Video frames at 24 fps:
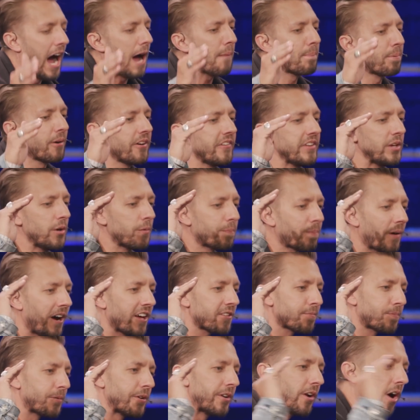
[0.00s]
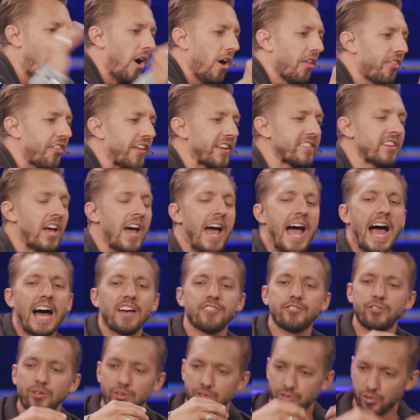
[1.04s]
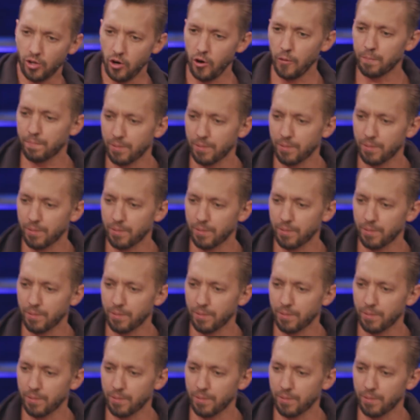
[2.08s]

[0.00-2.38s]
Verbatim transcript: I pray that you would prosper in all things as your soul